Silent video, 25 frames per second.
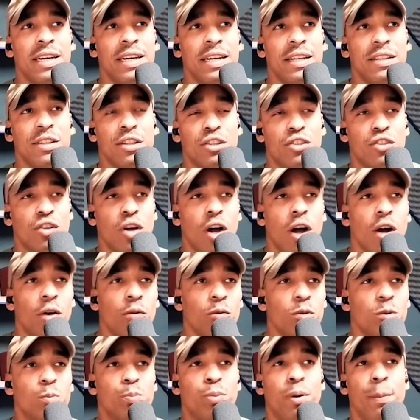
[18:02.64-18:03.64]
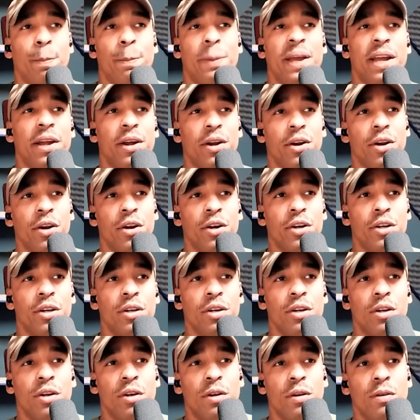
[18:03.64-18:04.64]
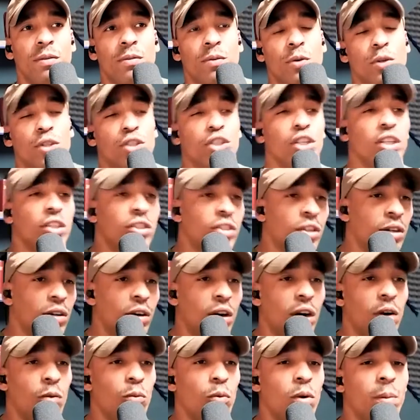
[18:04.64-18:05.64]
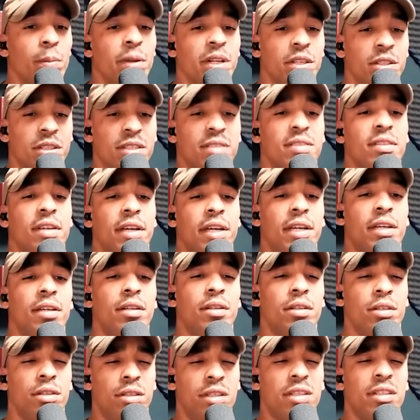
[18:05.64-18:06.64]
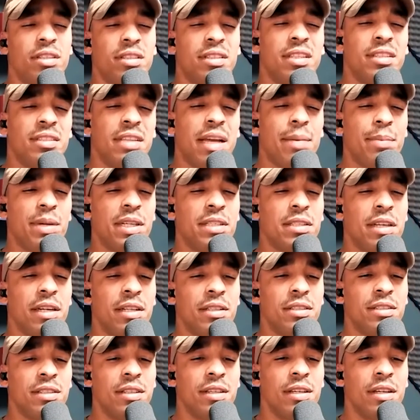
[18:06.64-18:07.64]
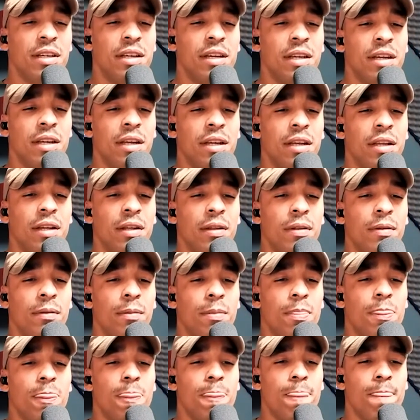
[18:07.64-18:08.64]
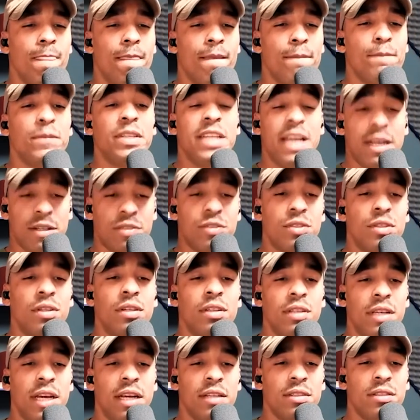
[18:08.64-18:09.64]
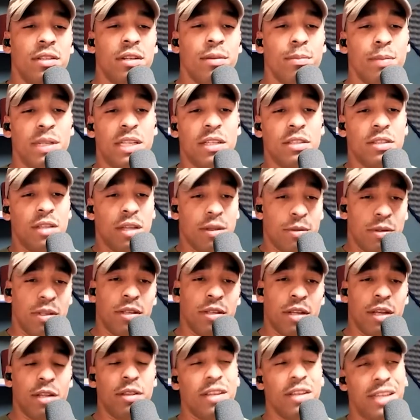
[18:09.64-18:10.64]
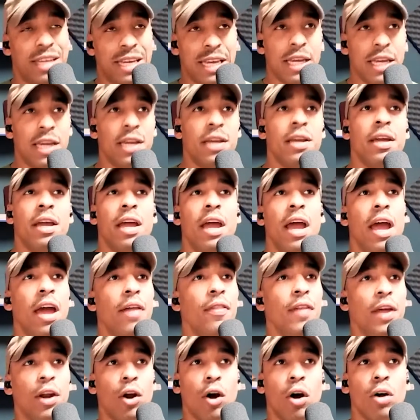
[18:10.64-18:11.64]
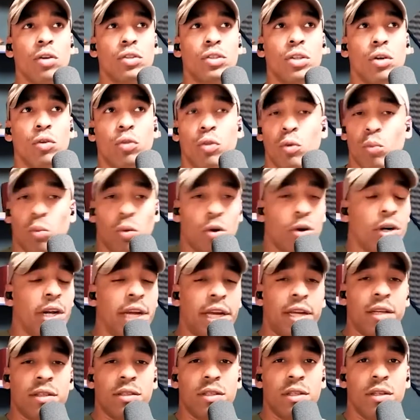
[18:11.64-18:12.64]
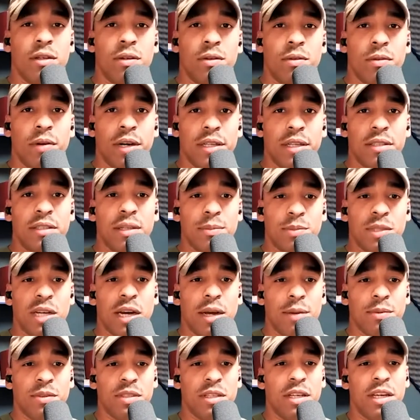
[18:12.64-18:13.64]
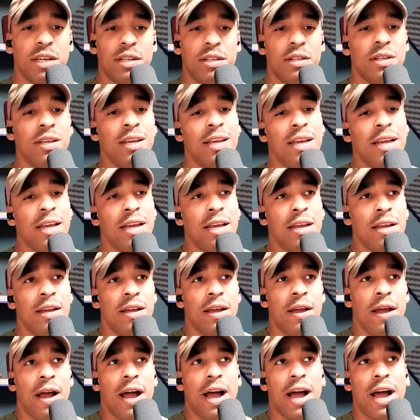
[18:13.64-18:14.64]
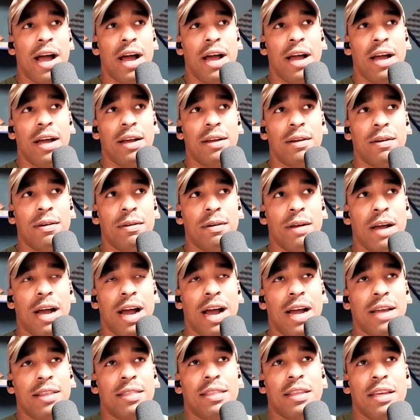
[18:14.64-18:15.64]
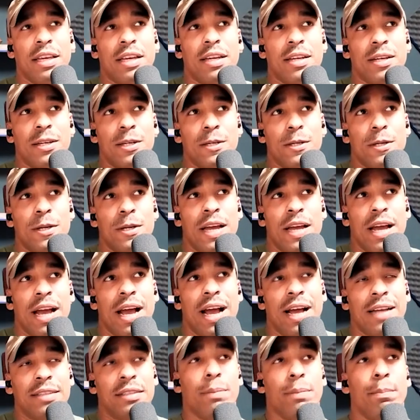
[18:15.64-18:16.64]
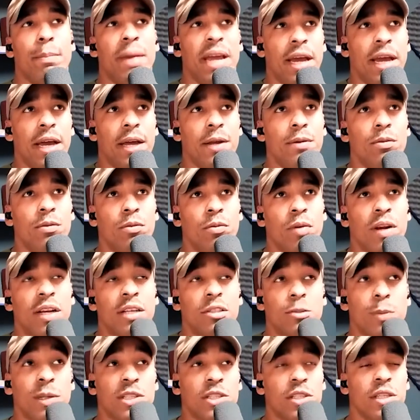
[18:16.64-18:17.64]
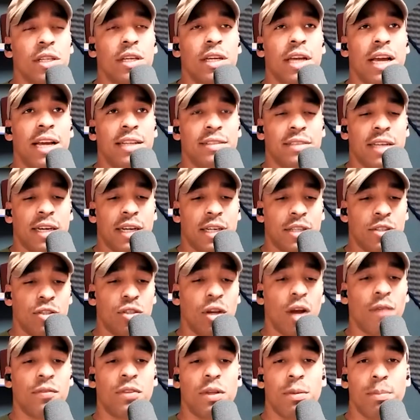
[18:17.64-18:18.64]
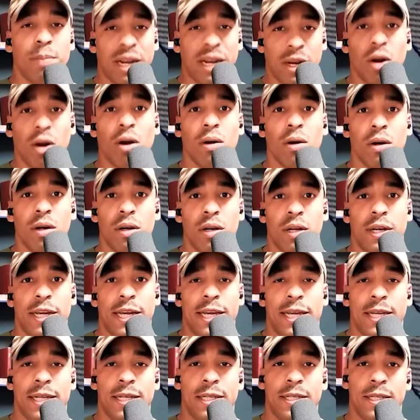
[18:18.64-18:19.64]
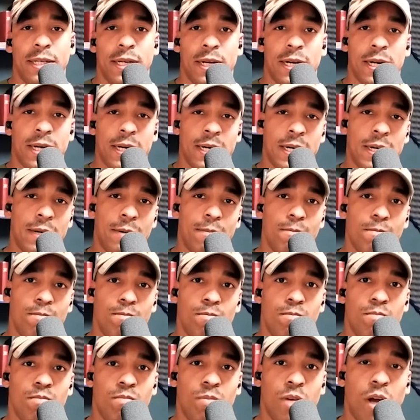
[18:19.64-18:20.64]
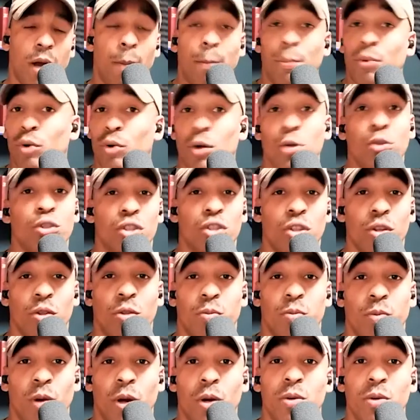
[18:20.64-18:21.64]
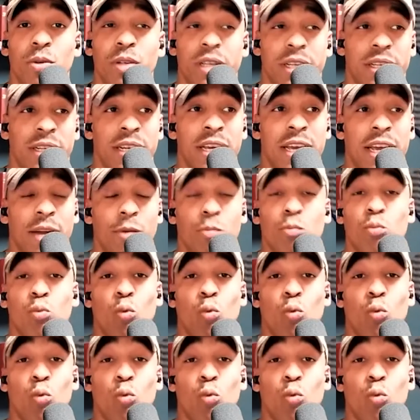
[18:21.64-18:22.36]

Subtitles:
the song was prepared for just a woman to sing. Does that make sense? Because of the key? Yes. Because the key, and then also the wordings, right? Sometimes I think, as a man, right, especially as I soften my heart and approach the throne and